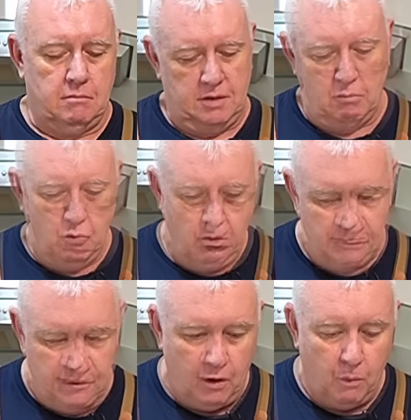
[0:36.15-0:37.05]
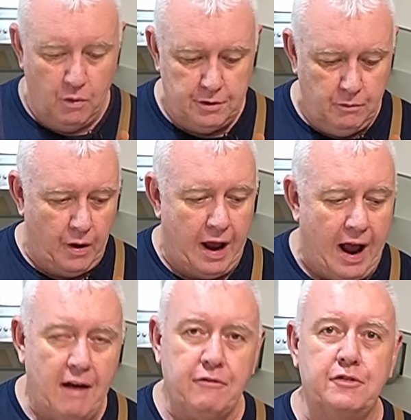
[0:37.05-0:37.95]
It's straightforward. We
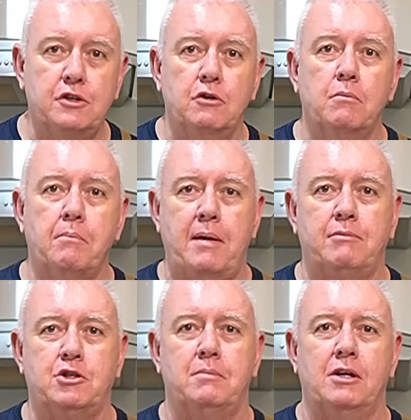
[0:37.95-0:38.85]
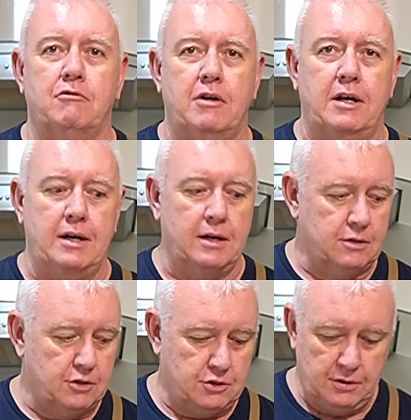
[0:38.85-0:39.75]
have to prep some
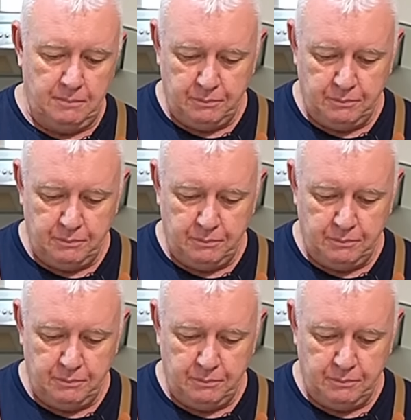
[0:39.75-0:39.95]
ingredients.